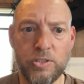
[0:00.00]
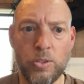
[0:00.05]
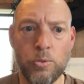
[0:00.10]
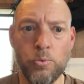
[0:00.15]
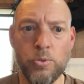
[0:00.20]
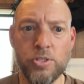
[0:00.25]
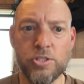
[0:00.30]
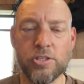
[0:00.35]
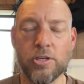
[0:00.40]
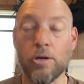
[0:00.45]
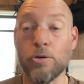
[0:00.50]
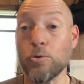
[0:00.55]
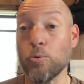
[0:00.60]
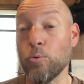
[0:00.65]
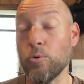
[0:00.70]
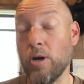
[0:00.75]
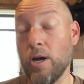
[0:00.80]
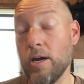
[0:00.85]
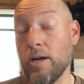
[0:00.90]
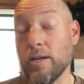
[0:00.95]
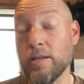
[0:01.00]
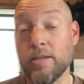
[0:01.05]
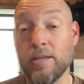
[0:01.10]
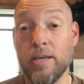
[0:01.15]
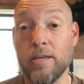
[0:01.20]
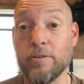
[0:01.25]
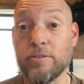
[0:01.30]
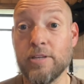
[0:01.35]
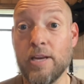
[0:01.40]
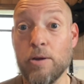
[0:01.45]
We start uh,
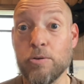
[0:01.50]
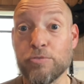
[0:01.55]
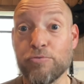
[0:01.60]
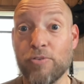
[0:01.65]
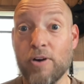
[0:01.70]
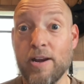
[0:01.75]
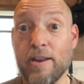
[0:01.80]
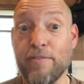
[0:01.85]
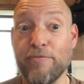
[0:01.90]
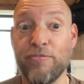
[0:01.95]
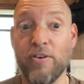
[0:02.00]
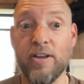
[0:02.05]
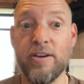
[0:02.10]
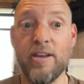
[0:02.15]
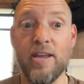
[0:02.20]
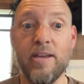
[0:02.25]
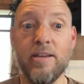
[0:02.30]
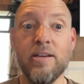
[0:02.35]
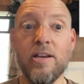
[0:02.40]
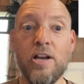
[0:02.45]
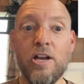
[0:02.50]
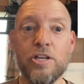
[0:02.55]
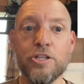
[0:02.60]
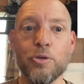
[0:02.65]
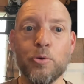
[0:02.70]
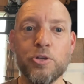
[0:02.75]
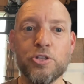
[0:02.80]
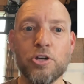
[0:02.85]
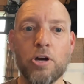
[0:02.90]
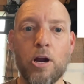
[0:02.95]
again. Today was Friday Fun Day,
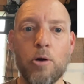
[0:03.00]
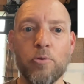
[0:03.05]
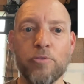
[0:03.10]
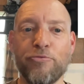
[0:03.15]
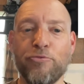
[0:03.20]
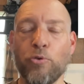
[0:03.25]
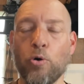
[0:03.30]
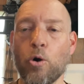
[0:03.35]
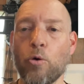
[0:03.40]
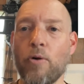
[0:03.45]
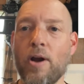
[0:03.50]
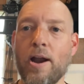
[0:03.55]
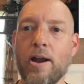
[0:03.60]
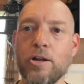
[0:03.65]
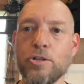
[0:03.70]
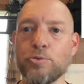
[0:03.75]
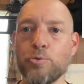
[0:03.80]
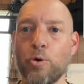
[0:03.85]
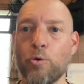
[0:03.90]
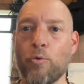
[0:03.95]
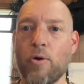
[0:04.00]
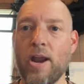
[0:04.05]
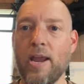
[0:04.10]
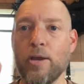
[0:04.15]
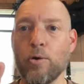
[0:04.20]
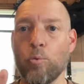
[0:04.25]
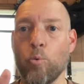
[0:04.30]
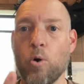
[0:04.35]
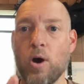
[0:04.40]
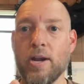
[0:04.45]
so we start out with four rounds. We
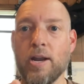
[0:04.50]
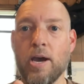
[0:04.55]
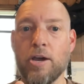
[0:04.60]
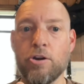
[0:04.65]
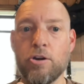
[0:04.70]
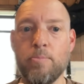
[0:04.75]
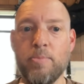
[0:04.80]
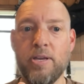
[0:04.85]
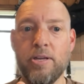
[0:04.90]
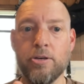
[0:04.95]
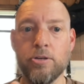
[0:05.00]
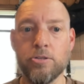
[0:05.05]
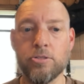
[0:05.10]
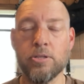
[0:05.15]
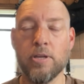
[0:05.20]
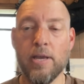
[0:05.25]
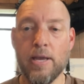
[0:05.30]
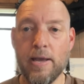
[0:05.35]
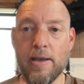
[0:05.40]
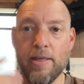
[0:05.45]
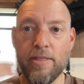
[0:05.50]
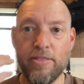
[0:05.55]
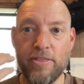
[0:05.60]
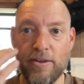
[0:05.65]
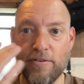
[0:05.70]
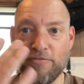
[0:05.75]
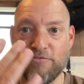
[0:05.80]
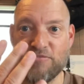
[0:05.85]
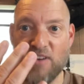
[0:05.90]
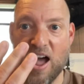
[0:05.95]
ran 100 meters,
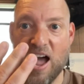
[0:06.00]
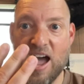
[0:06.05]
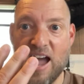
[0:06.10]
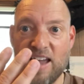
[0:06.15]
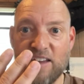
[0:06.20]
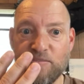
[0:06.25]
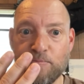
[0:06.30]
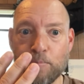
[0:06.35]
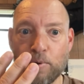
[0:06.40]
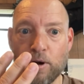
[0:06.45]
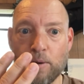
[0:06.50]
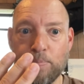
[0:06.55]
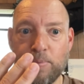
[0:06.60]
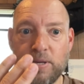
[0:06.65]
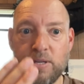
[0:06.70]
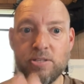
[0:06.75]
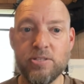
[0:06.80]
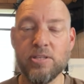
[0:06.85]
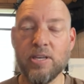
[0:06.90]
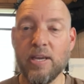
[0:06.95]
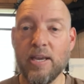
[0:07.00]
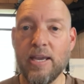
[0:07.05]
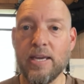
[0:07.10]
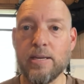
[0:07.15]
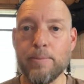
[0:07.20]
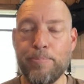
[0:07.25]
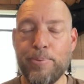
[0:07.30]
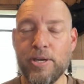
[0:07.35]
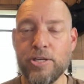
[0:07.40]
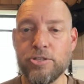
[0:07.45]
then five burpees
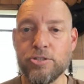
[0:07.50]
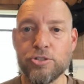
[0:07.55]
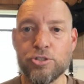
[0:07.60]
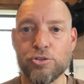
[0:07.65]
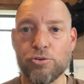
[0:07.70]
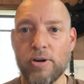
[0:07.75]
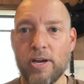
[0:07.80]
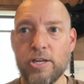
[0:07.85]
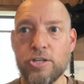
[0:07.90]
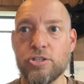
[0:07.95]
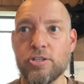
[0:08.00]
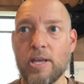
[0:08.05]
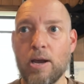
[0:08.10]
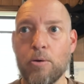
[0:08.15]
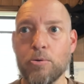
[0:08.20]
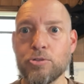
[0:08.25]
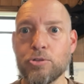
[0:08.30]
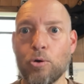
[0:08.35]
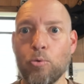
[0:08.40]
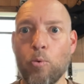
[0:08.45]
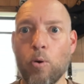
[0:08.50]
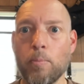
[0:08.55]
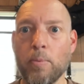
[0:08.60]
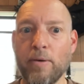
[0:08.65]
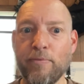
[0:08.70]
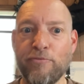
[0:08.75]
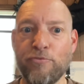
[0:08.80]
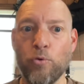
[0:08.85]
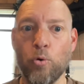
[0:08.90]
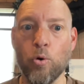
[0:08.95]
and a pigeon stretch. That was our warm
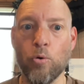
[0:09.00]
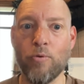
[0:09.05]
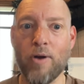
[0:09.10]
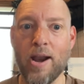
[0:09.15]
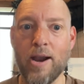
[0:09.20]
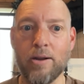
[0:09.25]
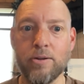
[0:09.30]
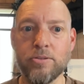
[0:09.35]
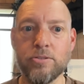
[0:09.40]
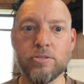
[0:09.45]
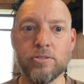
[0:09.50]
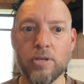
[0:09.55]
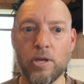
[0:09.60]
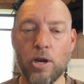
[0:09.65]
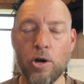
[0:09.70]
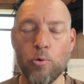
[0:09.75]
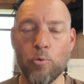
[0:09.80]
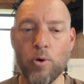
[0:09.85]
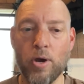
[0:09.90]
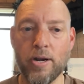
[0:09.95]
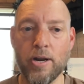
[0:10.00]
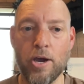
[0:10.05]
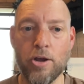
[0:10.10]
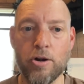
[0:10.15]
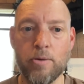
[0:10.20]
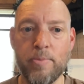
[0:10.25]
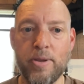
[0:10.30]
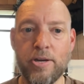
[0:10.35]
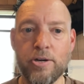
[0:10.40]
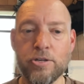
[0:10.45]
up. Four rounds, run
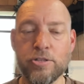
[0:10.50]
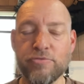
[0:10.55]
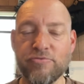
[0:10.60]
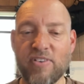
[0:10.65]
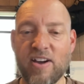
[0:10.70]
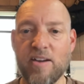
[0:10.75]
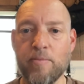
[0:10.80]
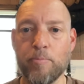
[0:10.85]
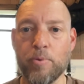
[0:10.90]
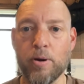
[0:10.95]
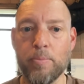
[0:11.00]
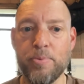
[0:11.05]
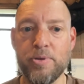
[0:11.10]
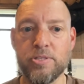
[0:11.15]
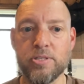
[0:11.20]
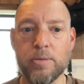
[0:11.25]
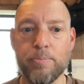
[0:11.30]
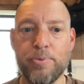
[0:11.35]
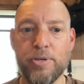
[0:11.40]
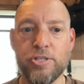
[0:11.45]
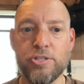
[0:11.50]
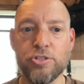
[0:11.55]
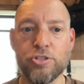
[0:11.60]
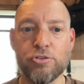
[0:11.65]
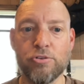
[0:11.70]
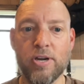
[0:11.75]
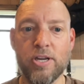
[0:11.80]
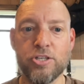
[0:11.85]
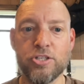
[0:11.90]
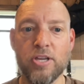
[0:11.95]
100 meters, five burpees and a pigeon
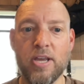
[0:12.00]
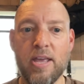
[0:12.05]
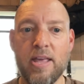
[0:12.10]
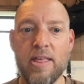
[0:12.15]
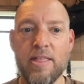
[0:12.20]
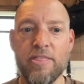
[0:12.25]
stretch.